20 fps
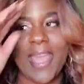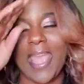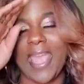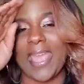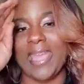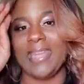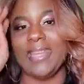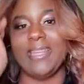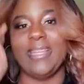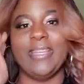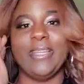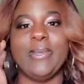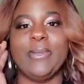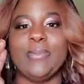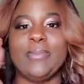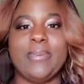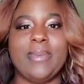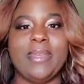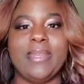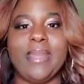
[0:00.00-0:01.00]
and a little
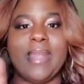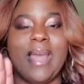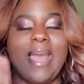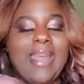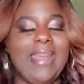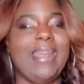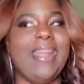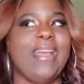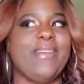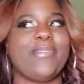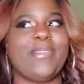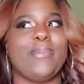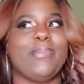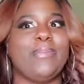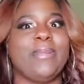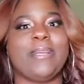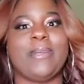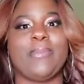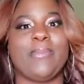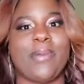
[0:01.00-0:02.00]
bit I didn't have to
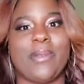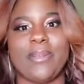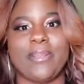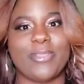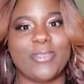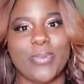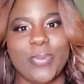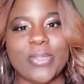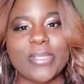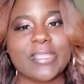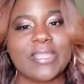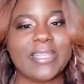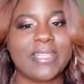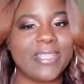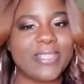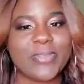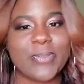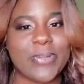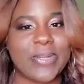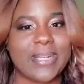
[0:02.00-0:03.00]
pluck apart towards the end
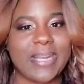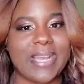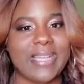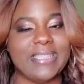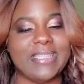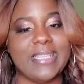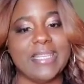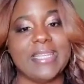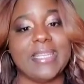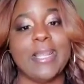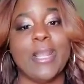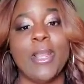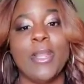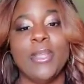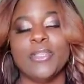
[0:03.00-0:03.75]
of twenty nineteen.